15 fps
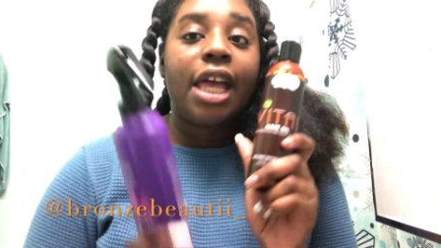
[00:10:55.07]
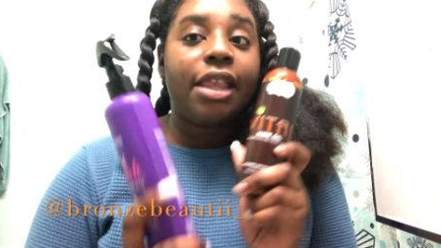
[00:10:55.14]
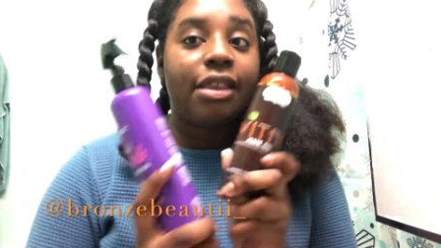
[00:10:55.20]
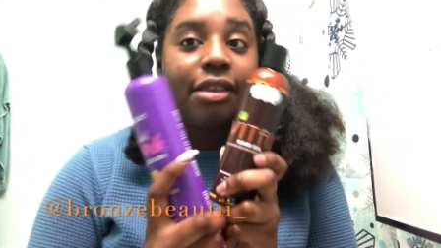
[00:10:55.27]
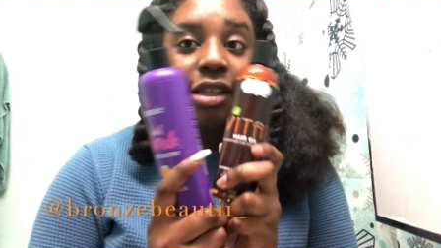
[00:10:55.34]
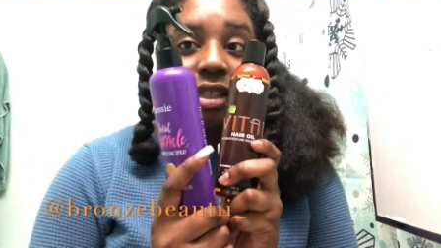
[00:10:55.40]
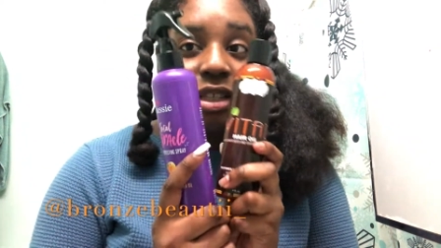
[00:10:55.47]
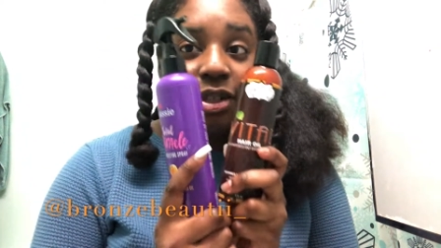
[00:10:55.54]

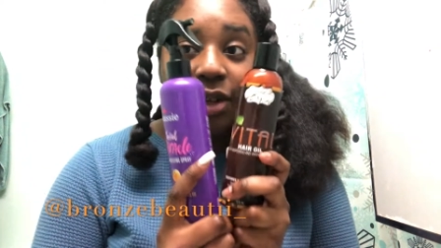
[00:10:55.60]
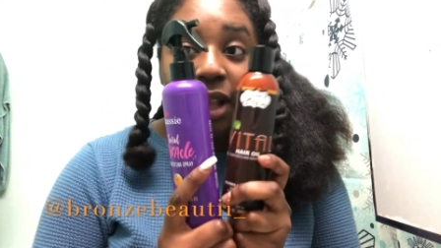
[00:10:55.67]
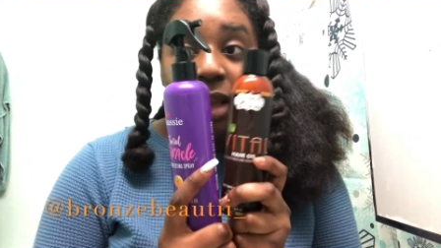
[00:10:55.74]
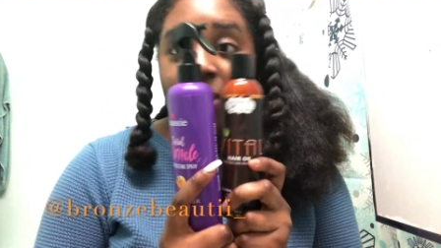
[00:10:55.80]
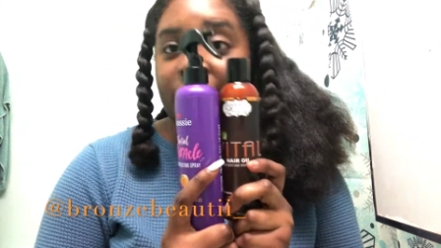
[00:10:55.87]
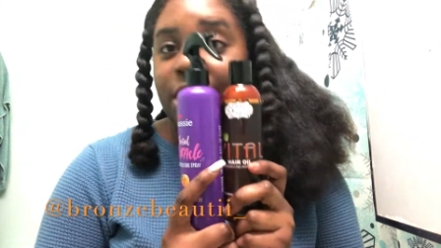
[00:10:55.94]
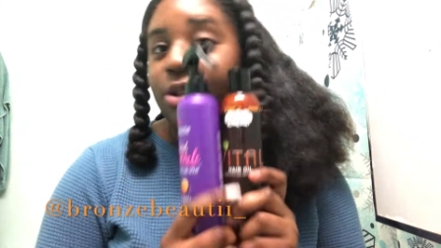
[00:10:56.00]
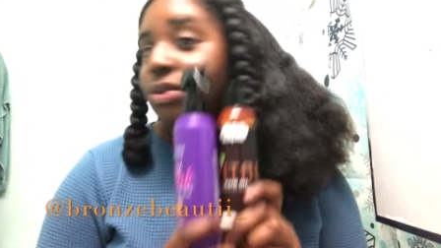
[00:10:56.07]
This is all I've
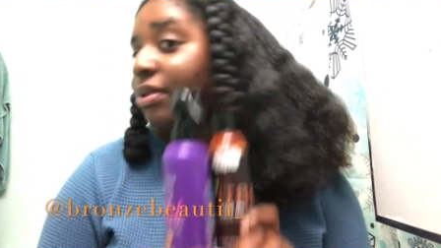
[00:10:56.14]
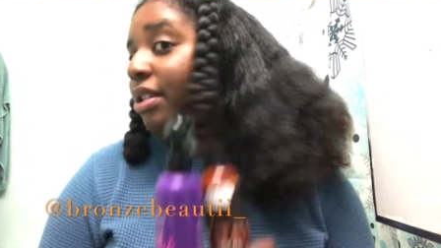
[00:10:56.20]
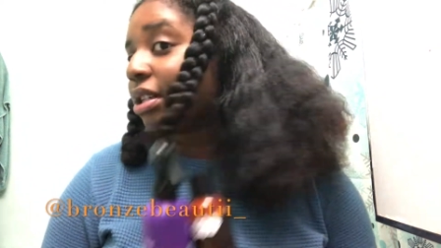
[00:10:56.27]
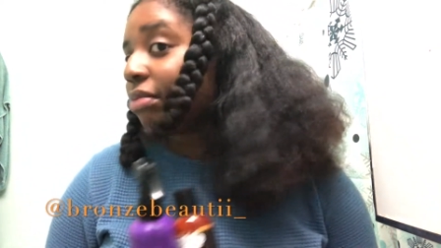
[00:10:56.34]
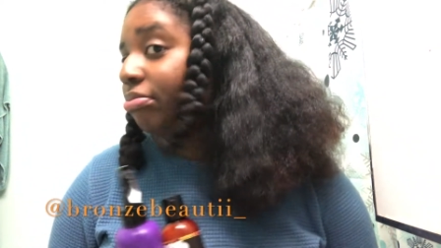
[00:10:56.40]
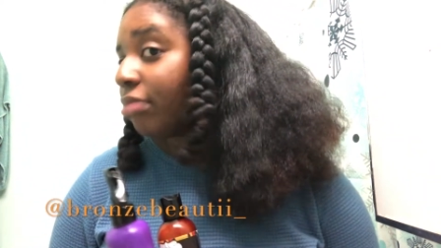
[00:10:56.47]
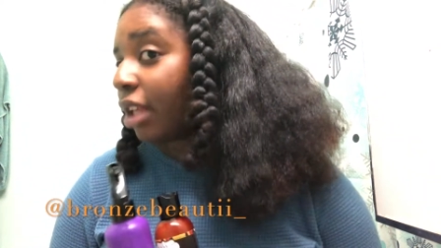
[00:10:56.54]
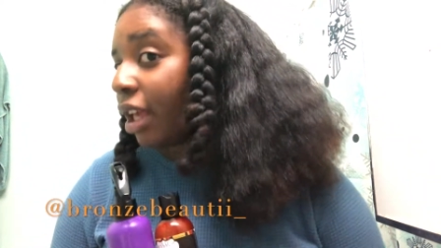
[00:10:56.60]
been
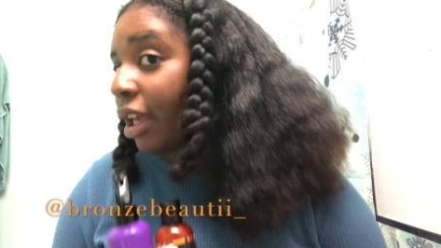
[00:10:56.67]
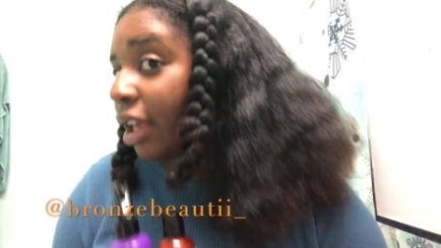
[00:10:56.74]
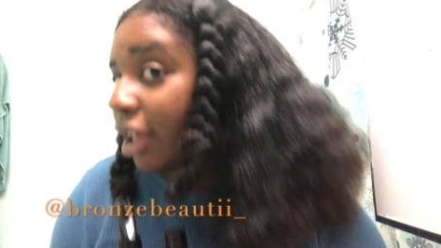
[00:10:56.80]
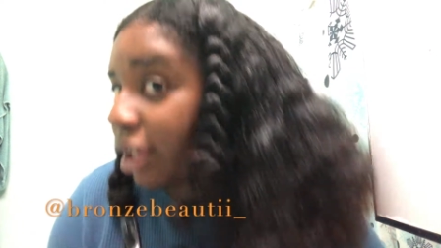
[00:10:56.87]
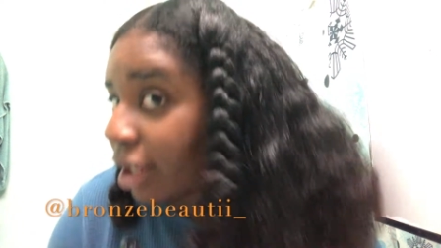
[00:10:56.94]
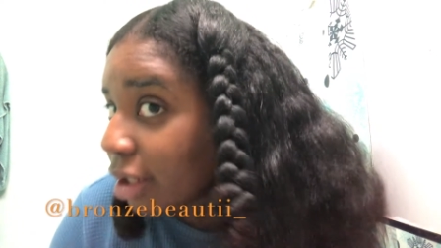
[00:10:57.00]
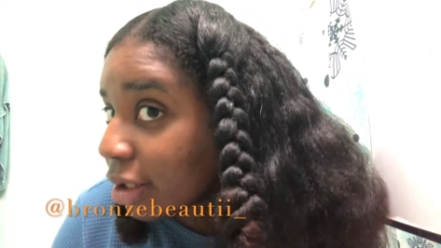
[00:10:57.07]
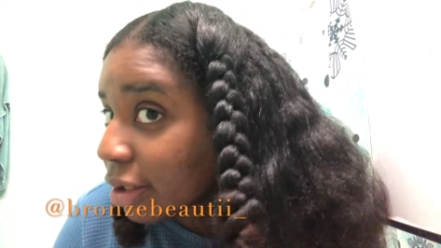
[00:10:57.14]
using.
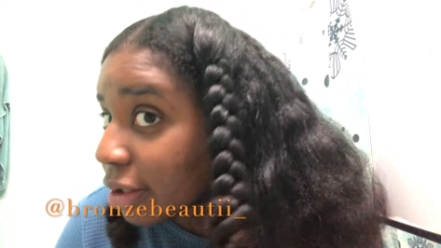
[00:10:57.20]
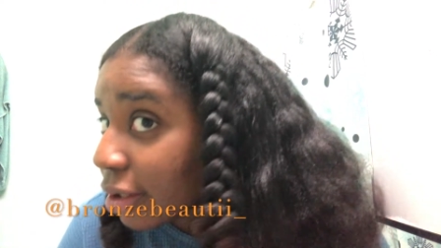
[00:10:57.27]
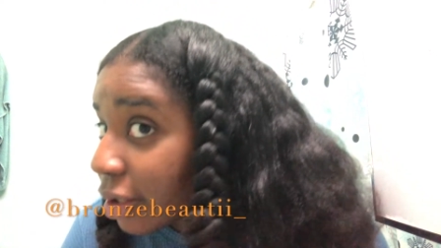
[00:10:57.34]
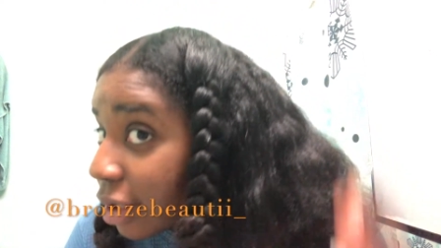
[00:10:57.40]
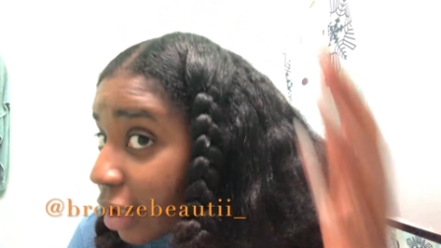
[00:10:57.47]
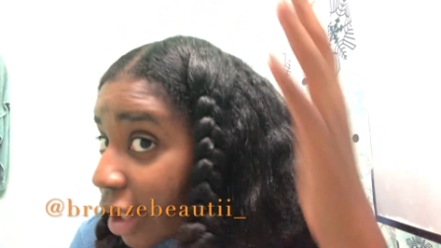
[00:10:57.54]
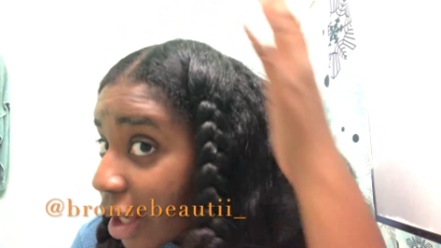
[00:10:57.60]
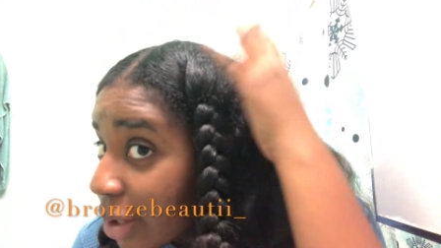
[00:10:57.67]
And
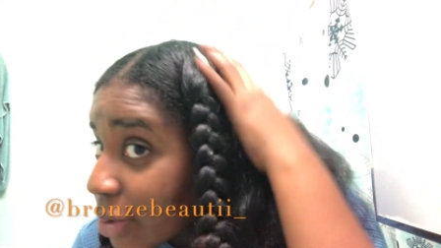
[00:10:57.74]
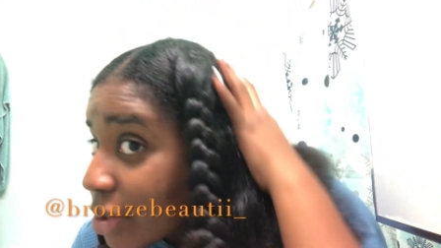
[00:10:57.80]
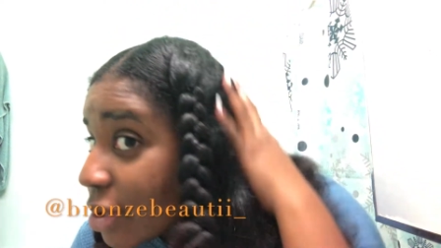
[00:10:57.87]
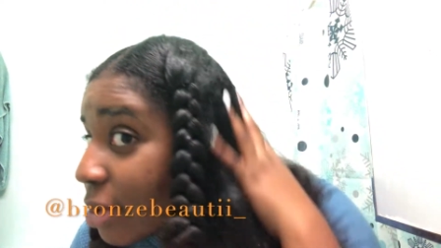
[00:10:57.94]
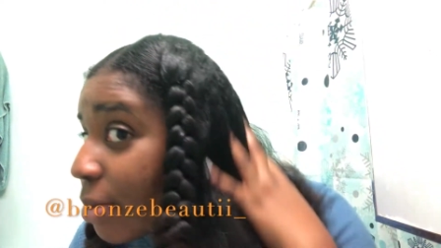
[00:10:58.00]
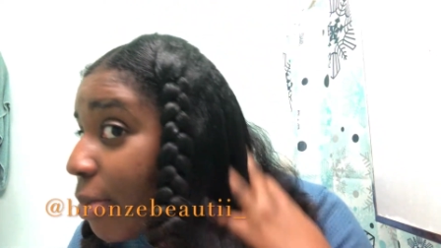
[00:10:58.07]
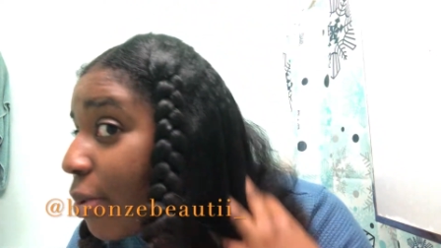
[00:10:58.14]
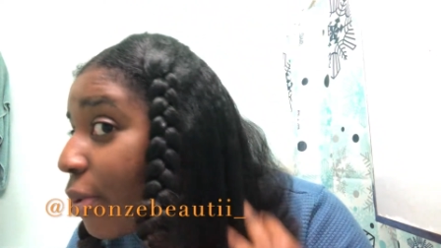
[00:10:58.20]
look how
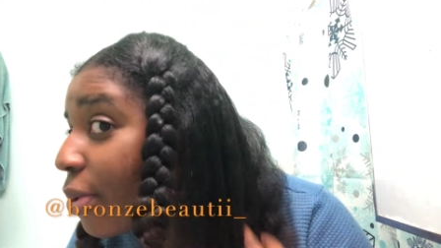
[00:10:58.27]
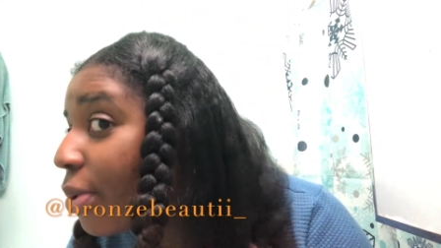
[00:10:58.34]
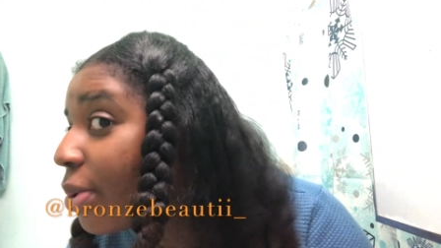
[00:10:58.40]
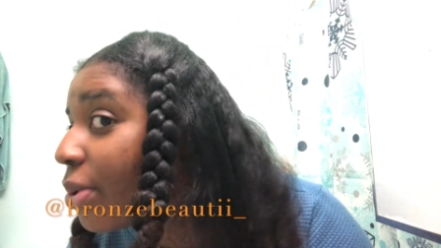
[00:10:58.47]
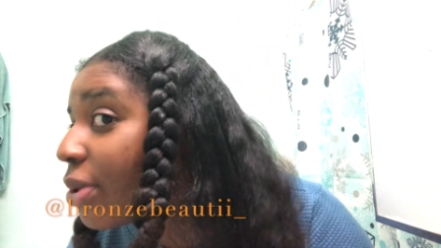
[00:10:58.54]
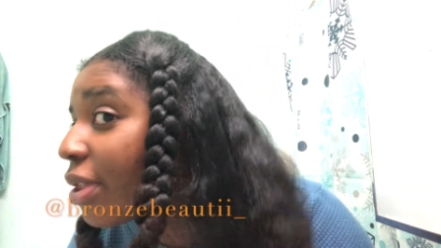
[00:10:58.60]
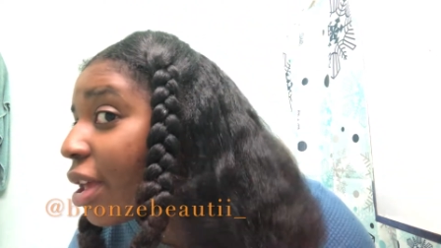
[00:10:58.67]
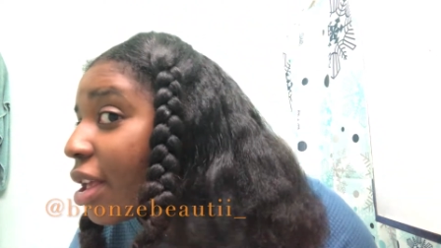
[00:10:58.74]

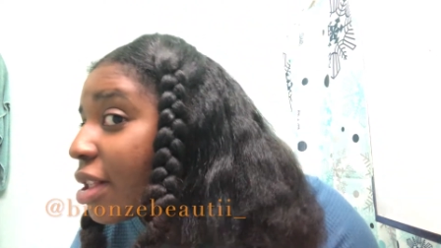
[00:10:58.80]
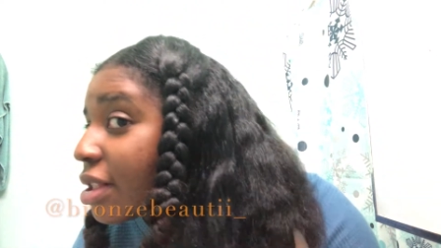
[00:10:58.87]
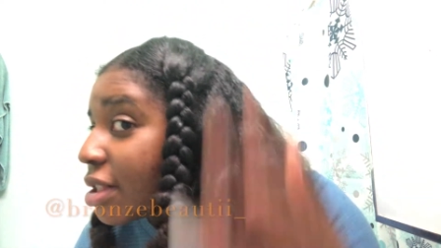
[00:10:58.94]
smooth and